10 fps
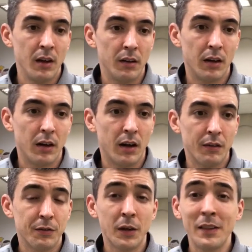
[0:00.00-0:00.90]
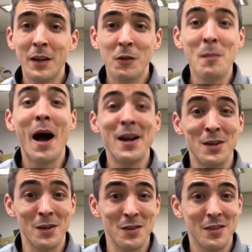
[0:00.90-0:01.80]
uh, friendly
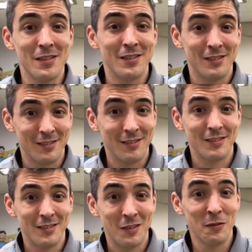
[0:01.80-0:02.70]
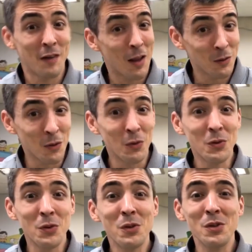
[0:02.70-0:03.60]
reminders to follow the
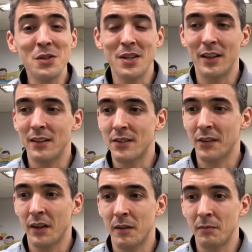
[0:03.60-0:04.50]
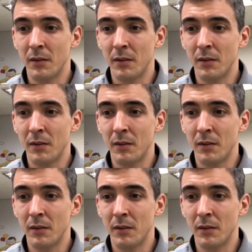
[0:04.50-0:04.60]
rules and some um,